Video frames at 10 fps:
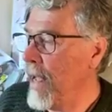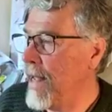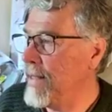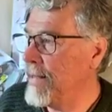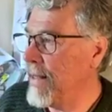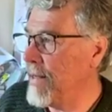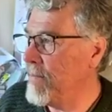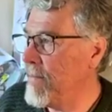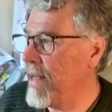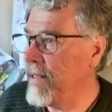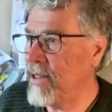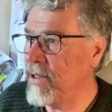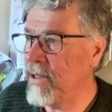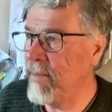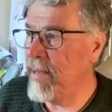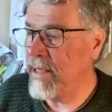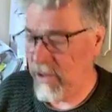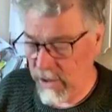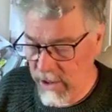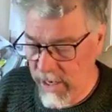And Mandy does an
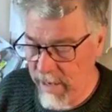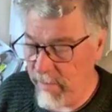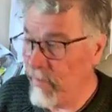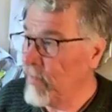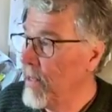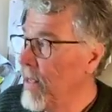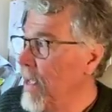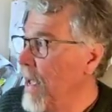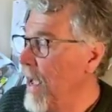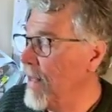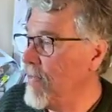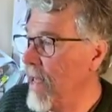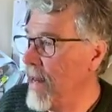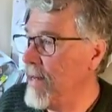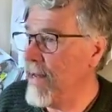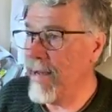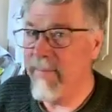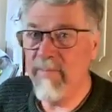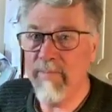amazing job. And then